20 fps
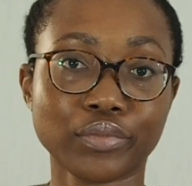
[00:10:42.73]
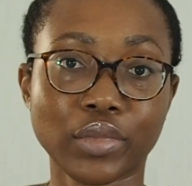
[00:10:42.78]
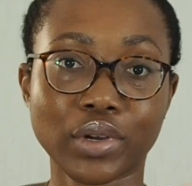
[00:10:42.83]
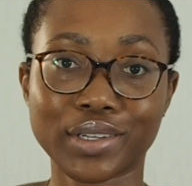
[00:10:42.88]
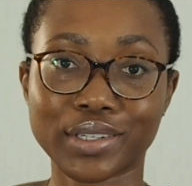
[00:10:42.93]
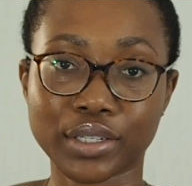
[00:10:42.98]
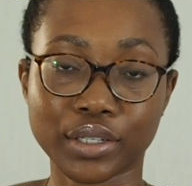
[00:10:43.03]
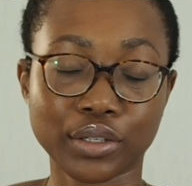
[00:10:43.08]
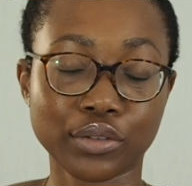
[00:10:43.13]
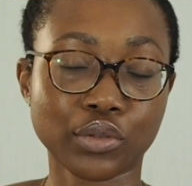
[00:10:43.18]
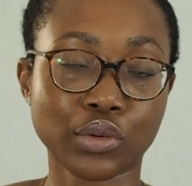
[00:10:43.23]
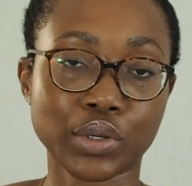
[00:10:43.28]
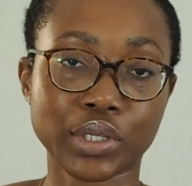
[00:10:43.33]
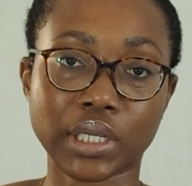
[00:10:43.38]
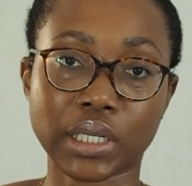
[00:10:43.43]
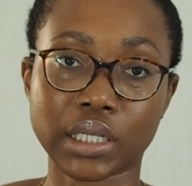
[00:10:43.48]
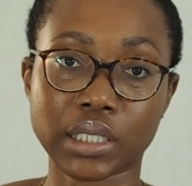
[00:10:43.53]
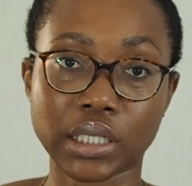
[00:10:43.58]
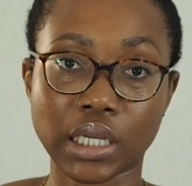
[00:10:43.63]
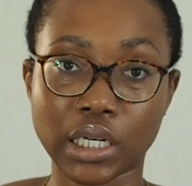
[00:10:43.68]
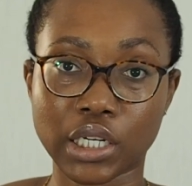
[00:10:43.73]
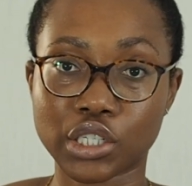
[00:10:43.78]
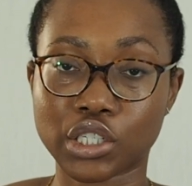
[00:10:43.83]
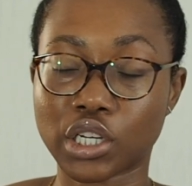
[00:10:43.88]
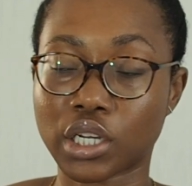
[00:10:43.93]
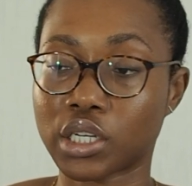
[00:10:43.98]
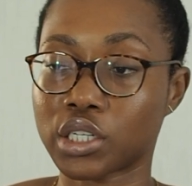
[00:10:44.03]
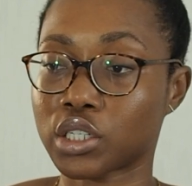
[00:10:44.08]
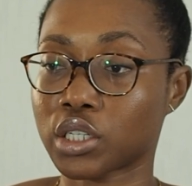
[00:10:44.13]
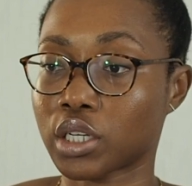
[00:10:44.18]
Until of course I decide to
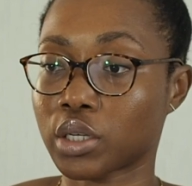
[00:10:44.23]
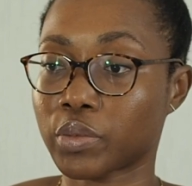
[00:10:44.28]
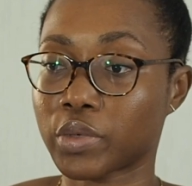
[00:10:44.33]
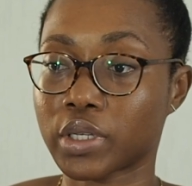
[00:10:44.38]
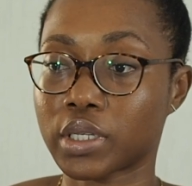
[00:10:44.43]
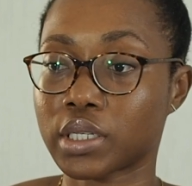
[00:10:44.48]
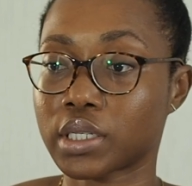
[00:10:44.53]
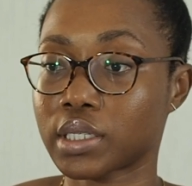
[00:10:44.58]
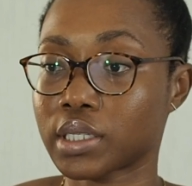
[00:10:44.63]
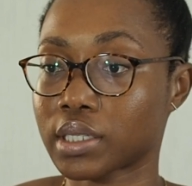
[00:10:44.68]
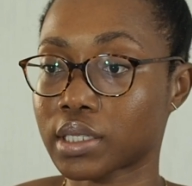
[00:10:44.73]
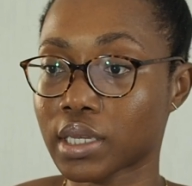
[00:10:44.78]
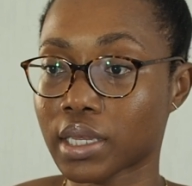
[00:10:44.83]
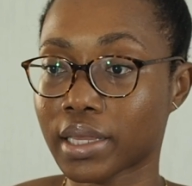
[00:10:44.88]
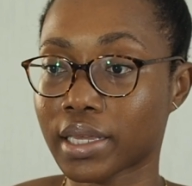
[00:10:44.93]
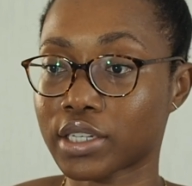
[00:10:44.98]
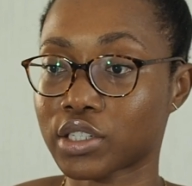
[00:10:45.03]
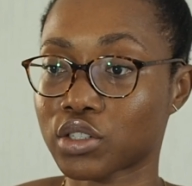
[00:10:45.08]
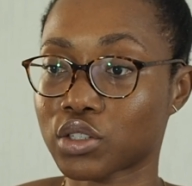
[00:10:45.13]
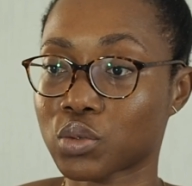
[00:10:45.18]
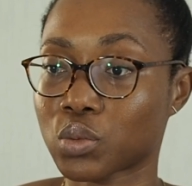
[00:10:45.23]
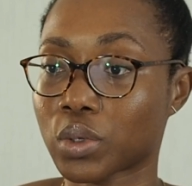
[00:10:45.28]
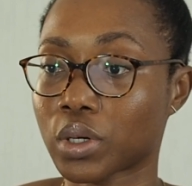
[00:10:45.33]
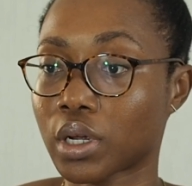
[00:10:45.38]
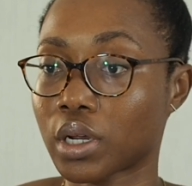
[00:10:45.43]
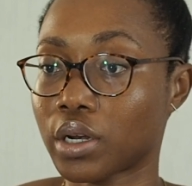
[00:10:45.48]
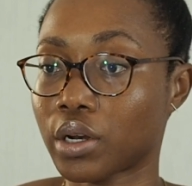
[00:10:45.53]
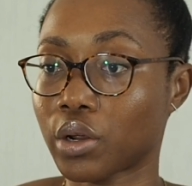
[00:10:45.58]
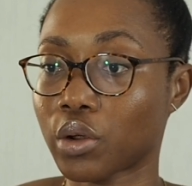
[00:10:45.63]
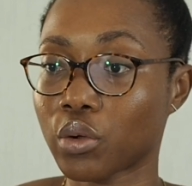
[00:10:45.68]
change it because that's just what
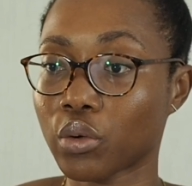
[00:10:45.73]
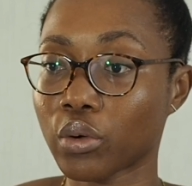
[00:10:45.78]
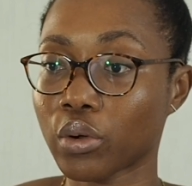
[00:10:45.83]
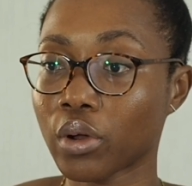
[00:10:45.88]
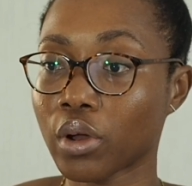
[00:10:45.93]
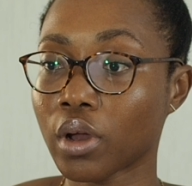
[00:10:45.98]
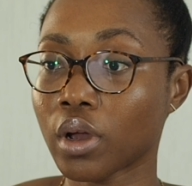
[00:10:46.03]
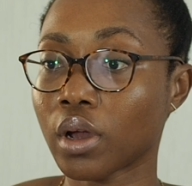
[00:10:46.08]
I do.